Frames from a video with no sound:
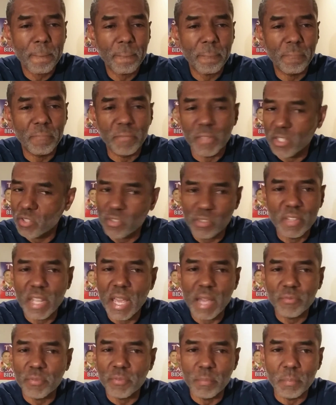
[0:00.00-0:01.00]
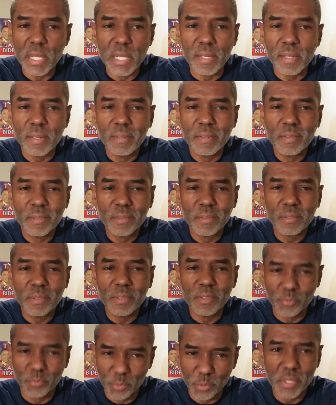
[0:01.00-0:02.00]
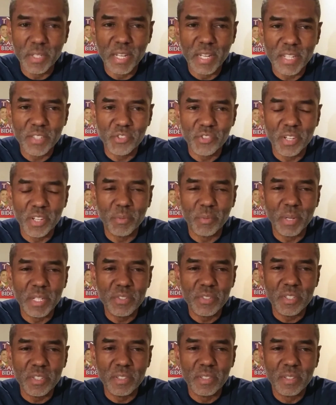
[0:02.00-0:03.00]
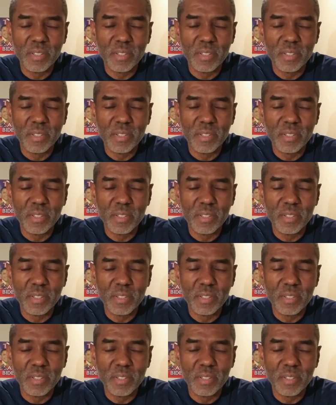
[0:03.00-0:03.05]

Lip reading: This is not for me. It's for the next generation.